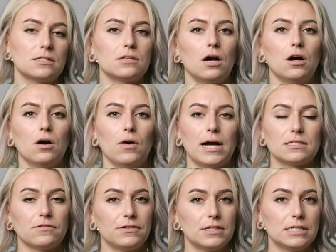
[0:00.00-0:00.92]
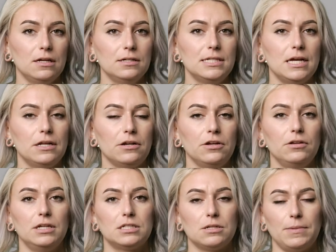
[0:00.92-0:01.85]
So as a facilitator, you
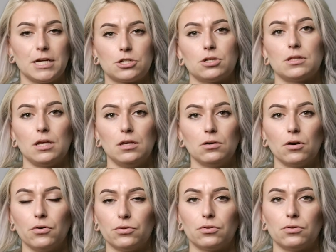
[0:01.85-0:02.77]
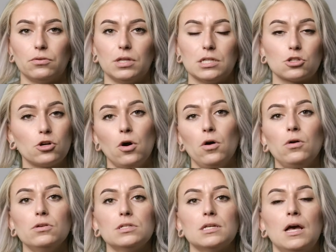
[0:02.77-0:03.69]
need to make sure that you go through these
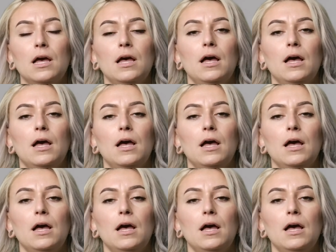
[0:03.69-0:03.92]
goals.